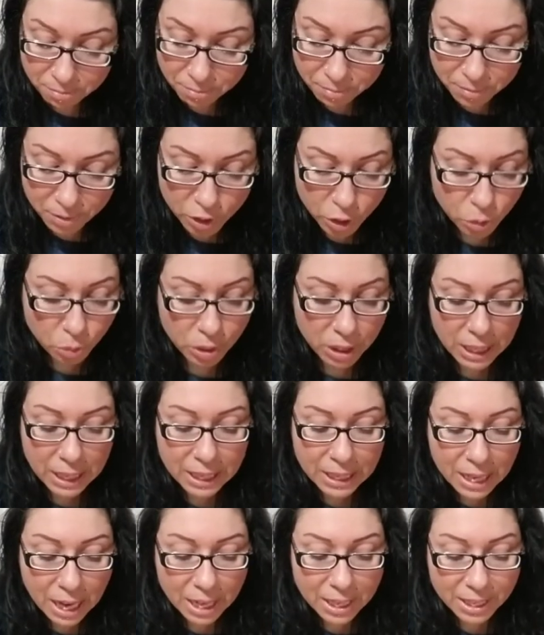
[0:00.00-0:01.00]
too
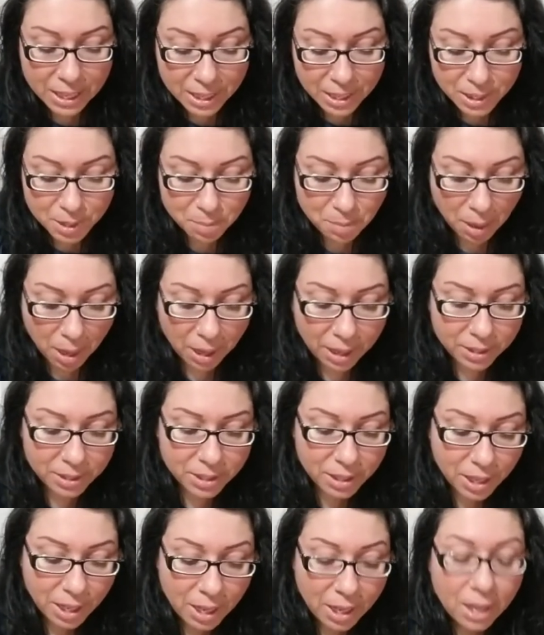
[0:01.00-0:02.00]
keen on it. But
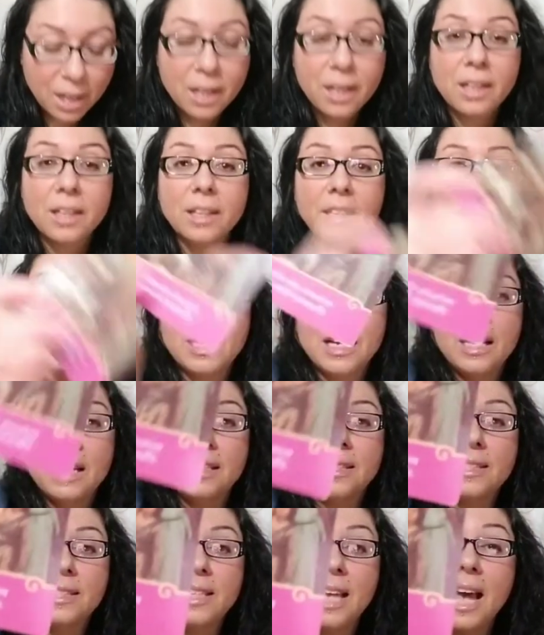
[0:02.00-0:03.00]

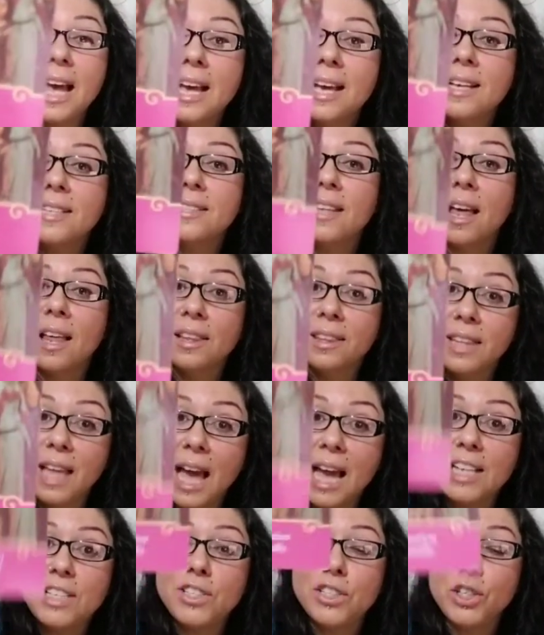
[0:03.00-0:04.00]
it says
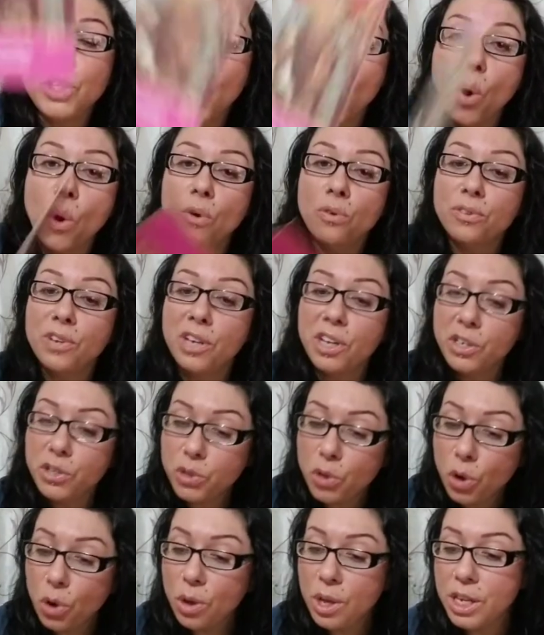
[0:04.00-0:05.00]
let go of
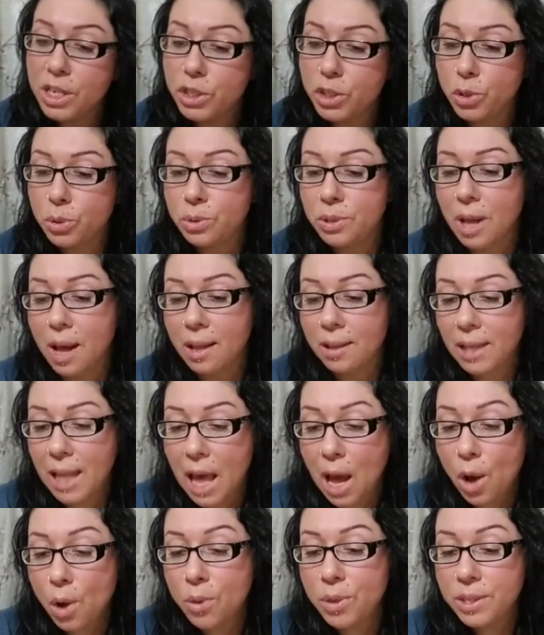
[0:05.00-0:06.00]
control issues.
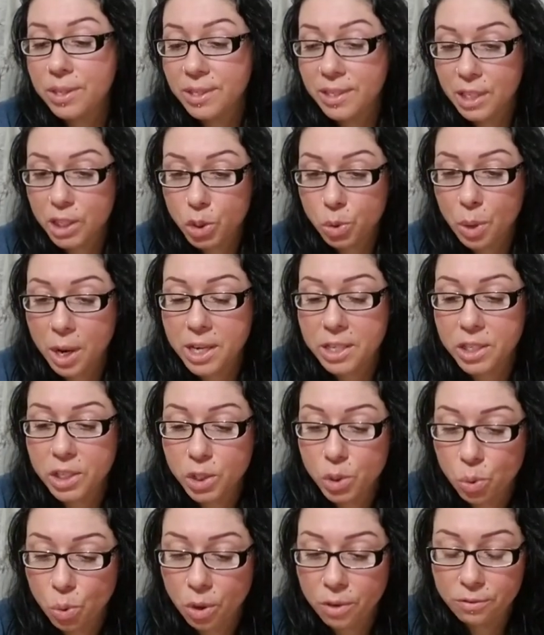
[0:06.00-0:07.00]
Allow this situation
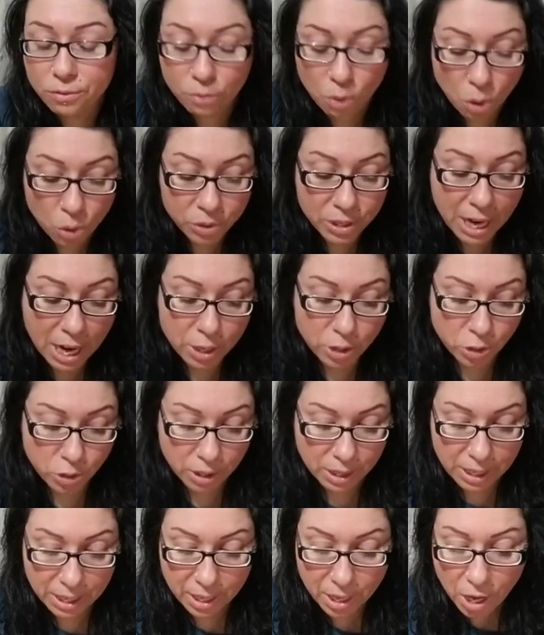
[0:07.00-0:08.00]
to unfold
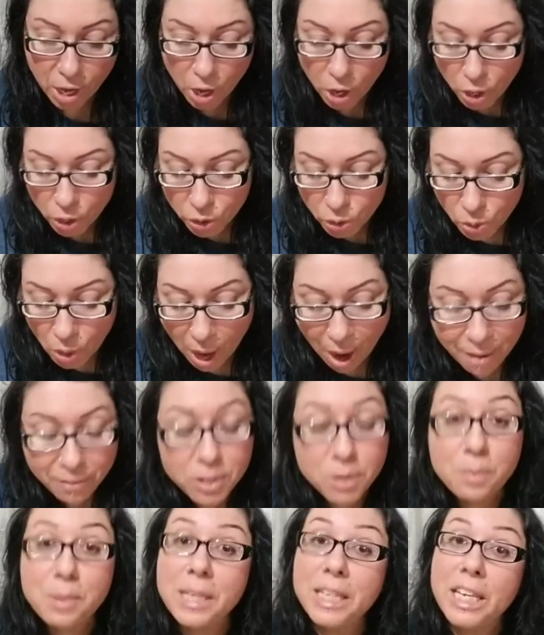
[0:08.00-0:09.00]
naturally. You have
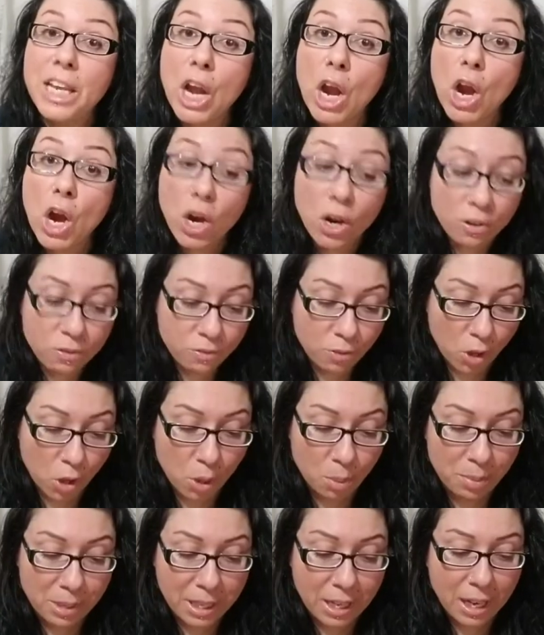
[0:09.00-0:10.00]
to be
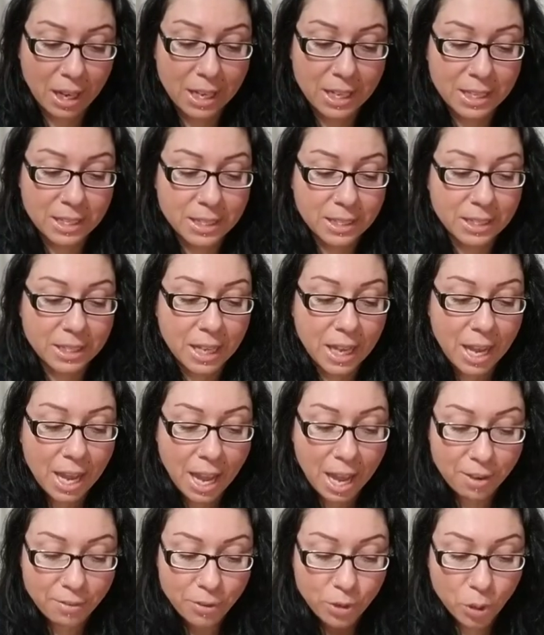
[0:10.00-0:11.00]
careful, because
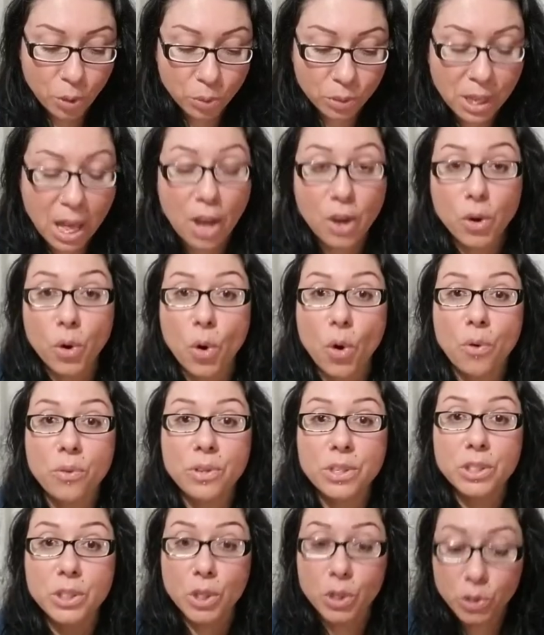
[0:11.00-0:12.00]
if you don't let go of
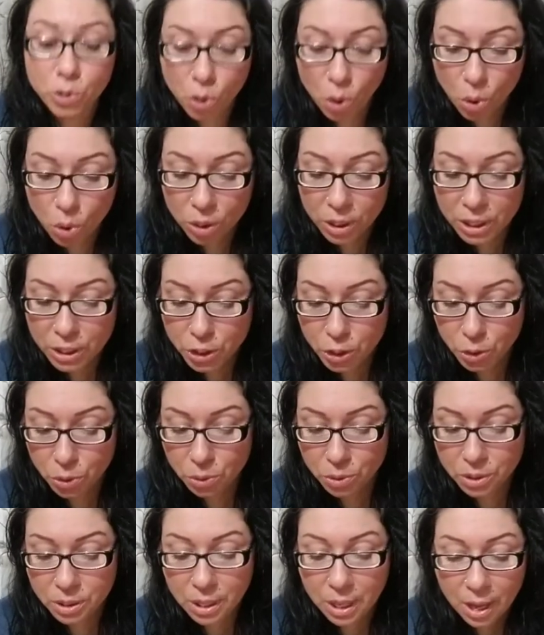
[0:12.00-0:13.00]
these control
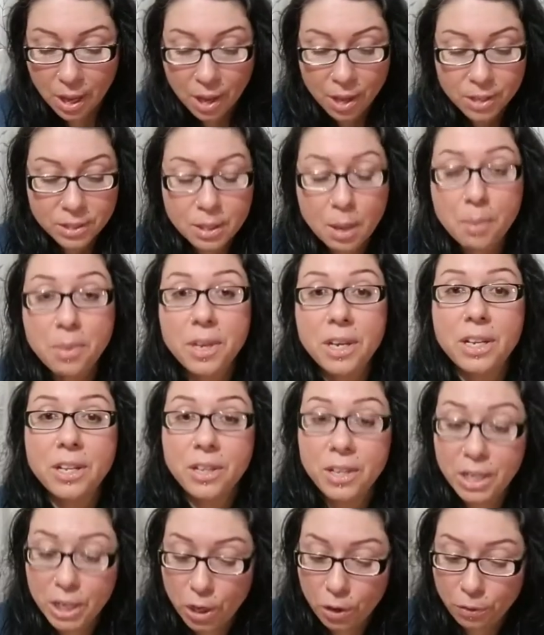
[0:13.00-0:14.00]
issues, something in
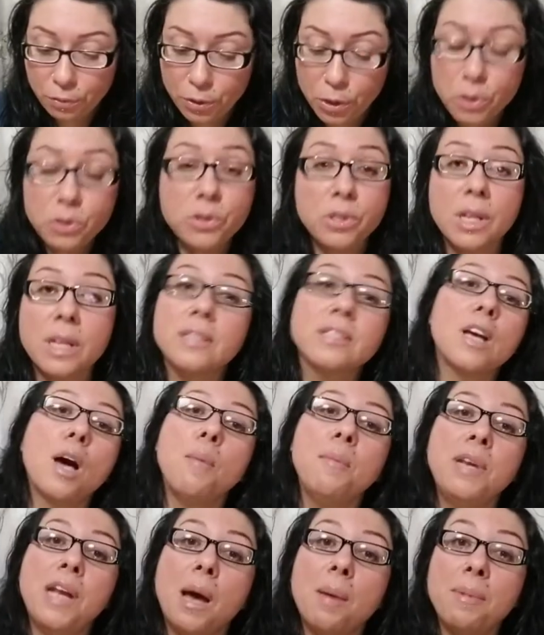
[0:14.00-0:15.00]
the near future that's
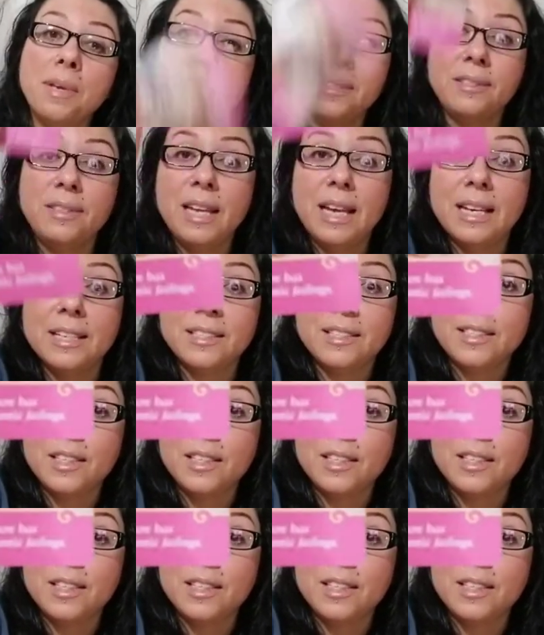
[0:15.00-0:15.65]
coming up is this